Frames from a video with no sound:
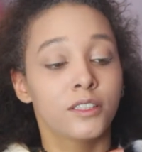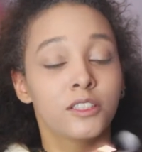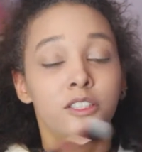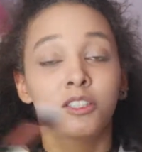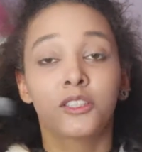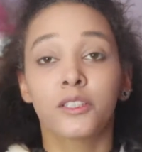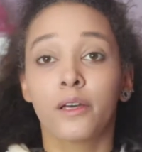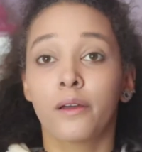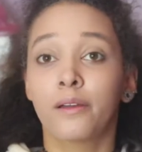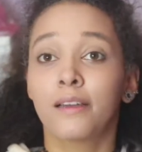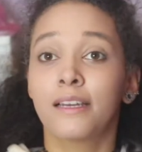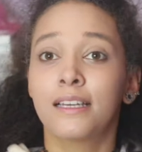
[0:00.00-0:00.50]

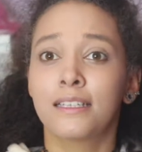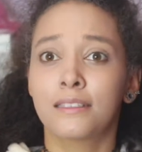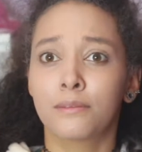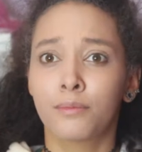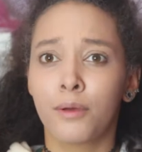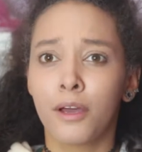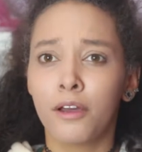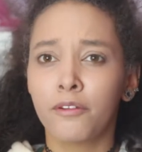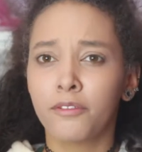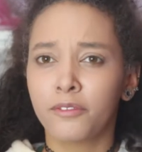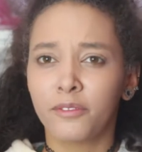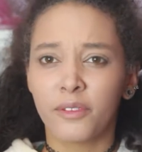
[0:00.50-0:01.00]
So it's
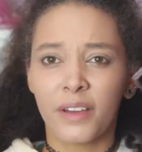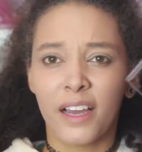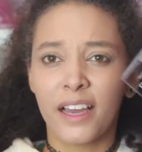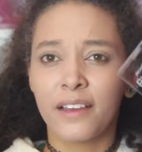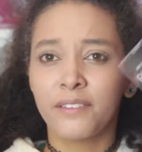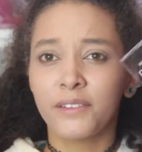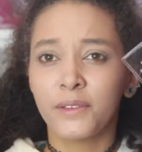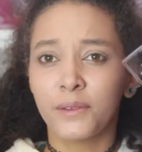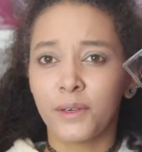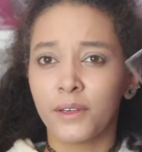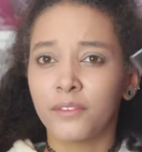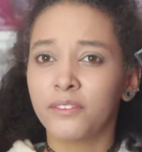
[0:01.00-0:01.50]
perfect for
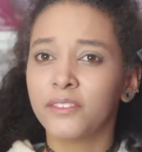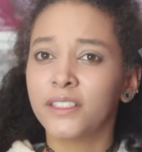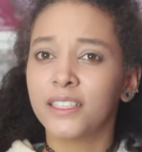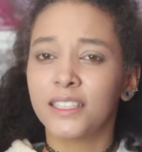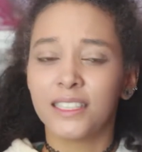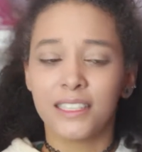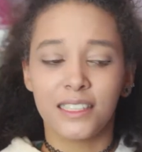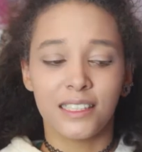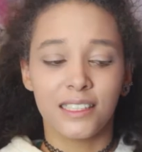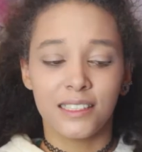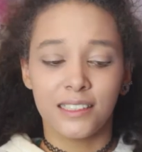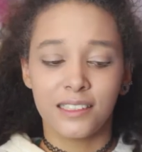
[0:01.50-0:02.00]
everyone
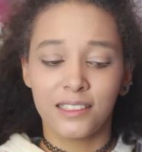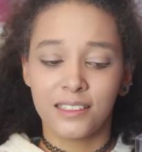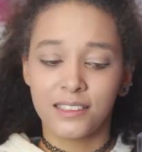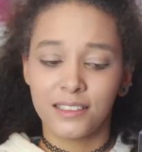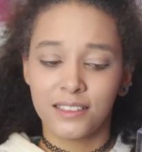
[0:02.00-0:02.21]
really.